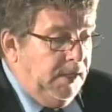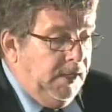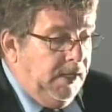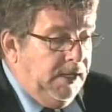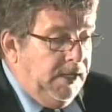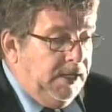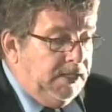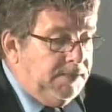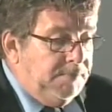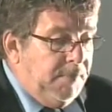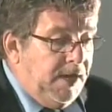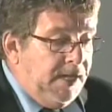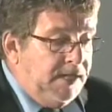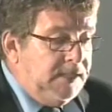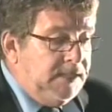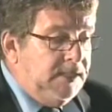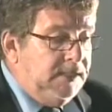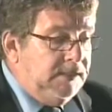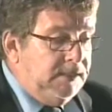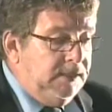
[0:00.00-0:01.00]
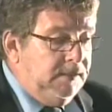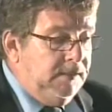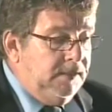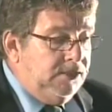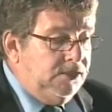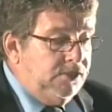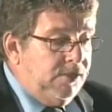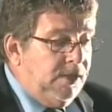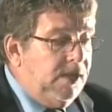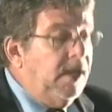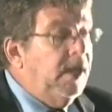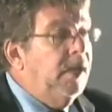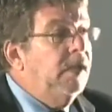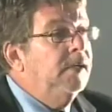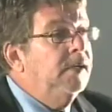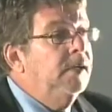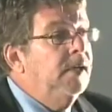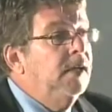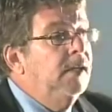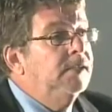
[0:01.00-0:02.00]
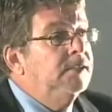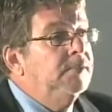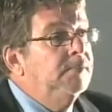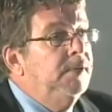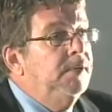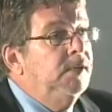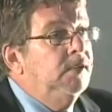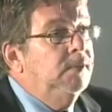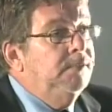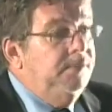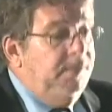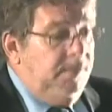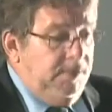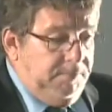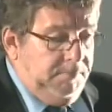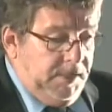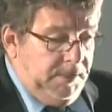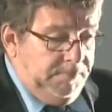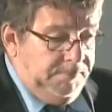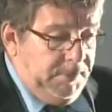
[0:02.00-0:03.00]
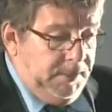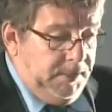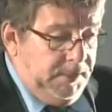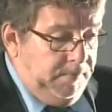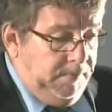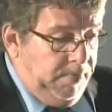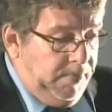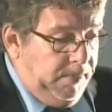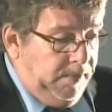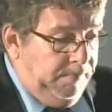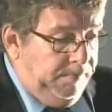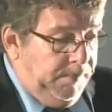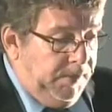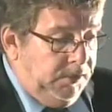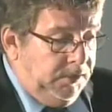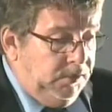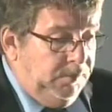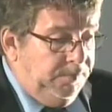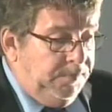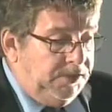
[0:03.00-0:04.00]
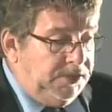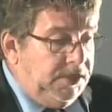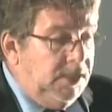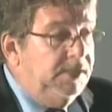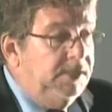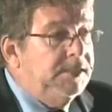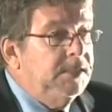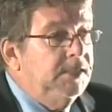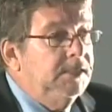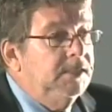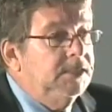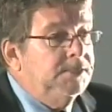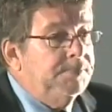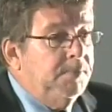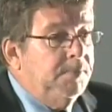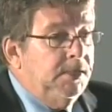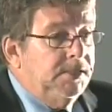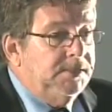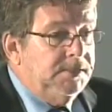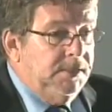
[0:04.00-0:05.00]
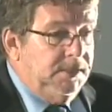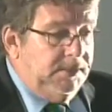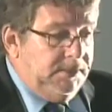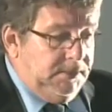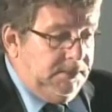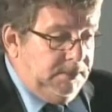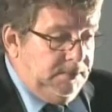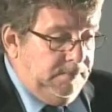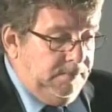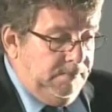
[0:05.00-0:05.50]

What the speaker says: and has mandated the Trinidad and Tobago Film Company to facilitate this process.